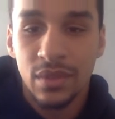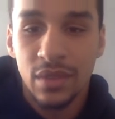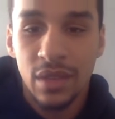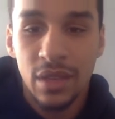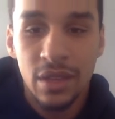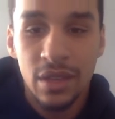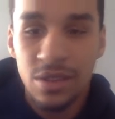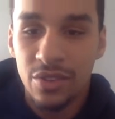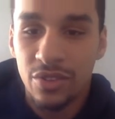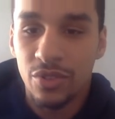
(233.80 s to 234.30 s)

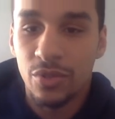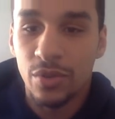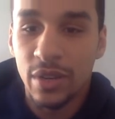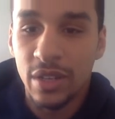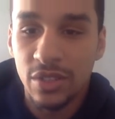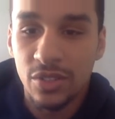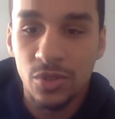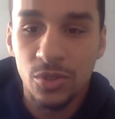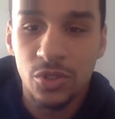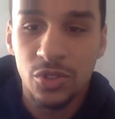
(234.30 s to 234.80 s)
in this
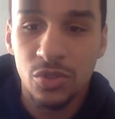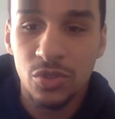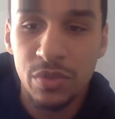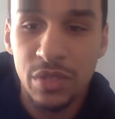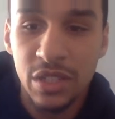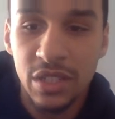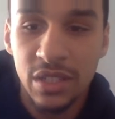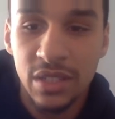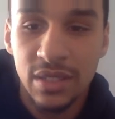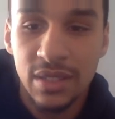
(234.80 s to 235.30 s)
great social
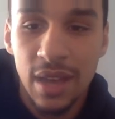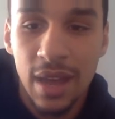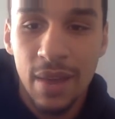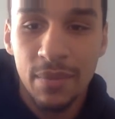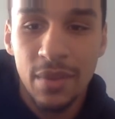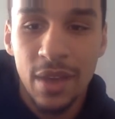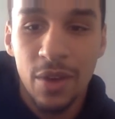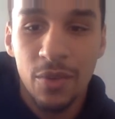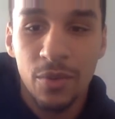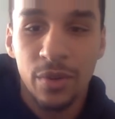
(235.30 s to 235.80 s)
media
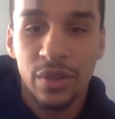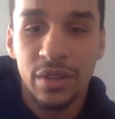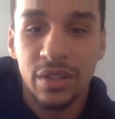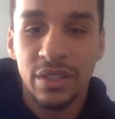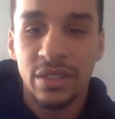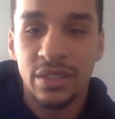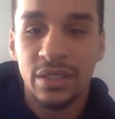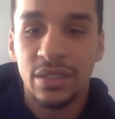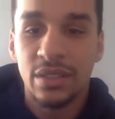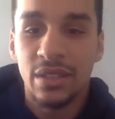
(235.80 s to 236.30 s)
time that we're
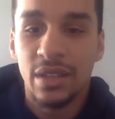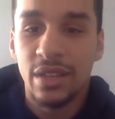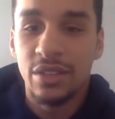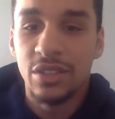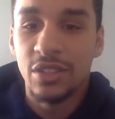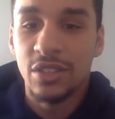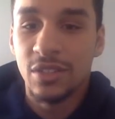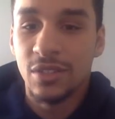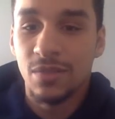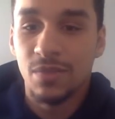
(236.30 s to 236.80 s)
in, they
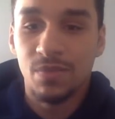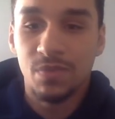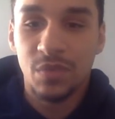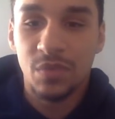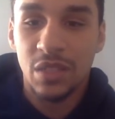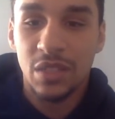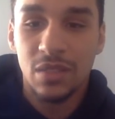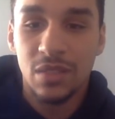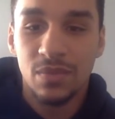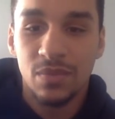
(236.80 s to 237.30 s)
just
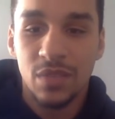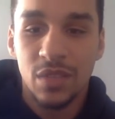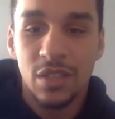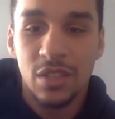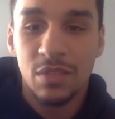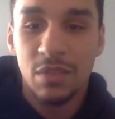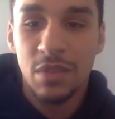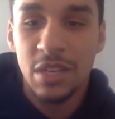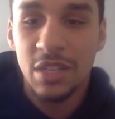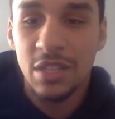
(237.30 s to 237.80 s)

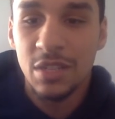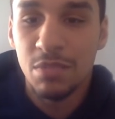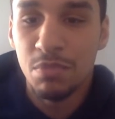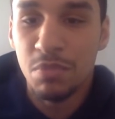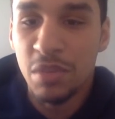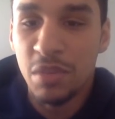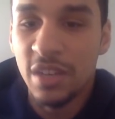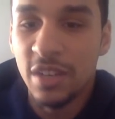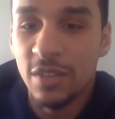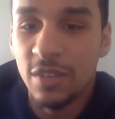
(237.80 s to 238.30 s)
make these
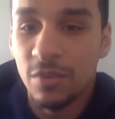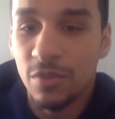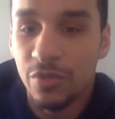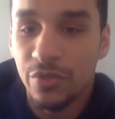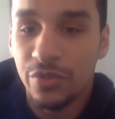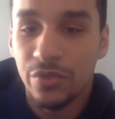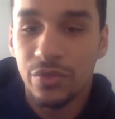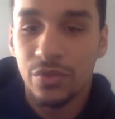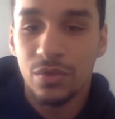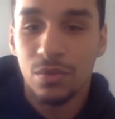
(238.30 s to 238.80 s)
big
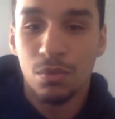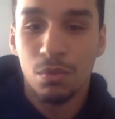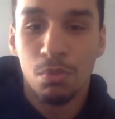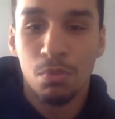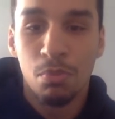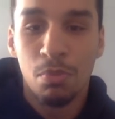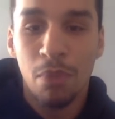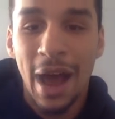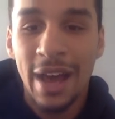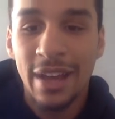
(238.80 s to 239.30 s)

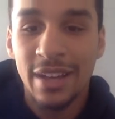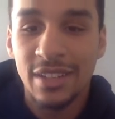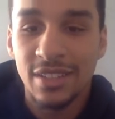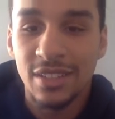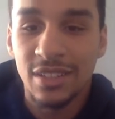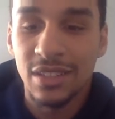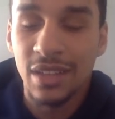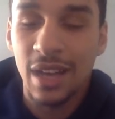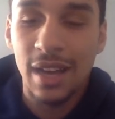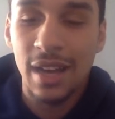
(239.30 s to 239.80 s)

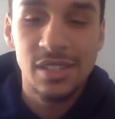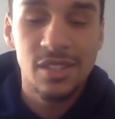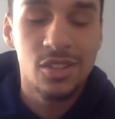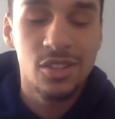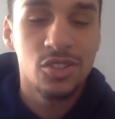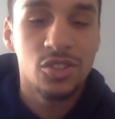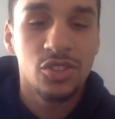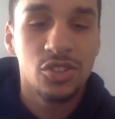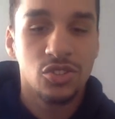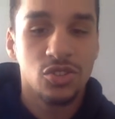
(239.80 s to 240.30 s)
biased lies that
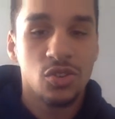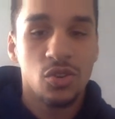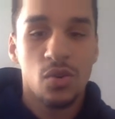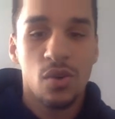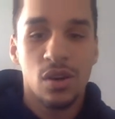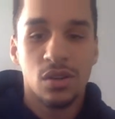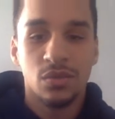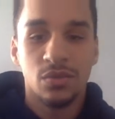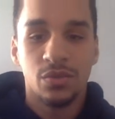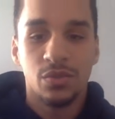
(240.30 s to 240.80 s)
are
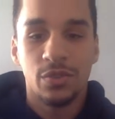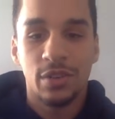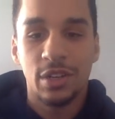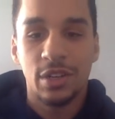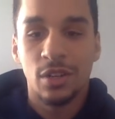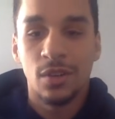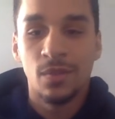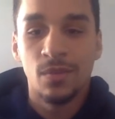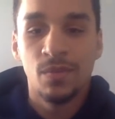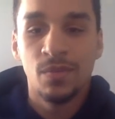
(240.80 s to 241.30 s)
so
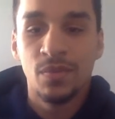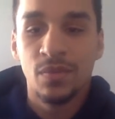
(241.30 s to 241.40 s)
unfair.